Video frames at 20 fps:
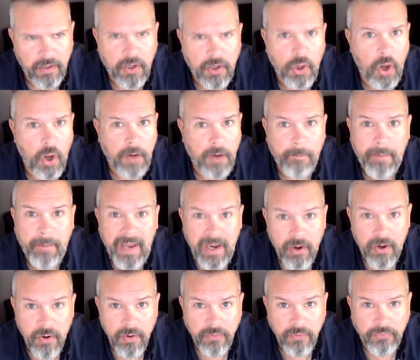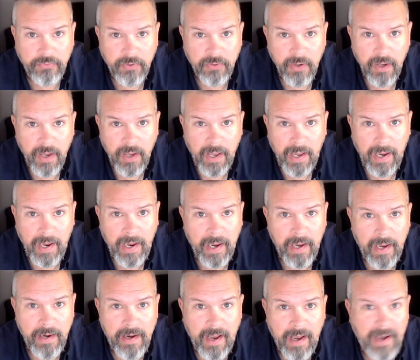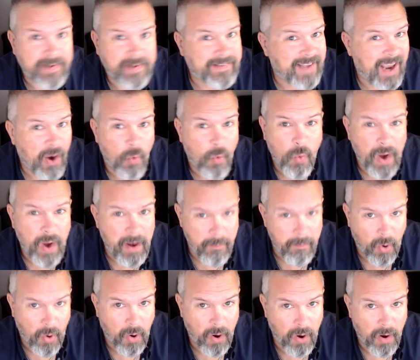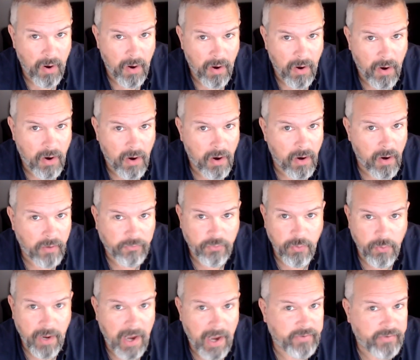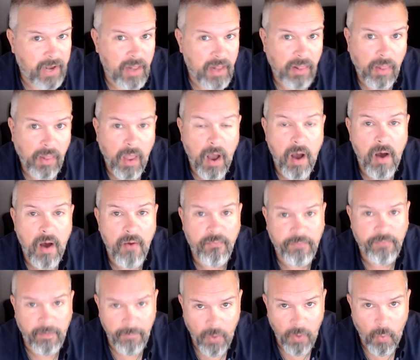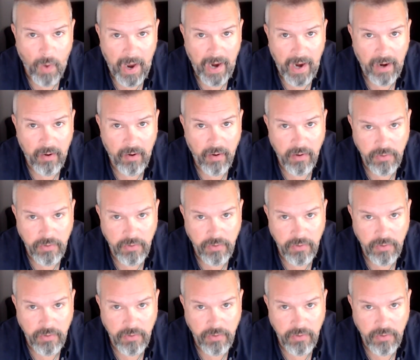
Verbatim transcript: Clarke Peters and Isaiah Whitmore are two guys I love from The Wire,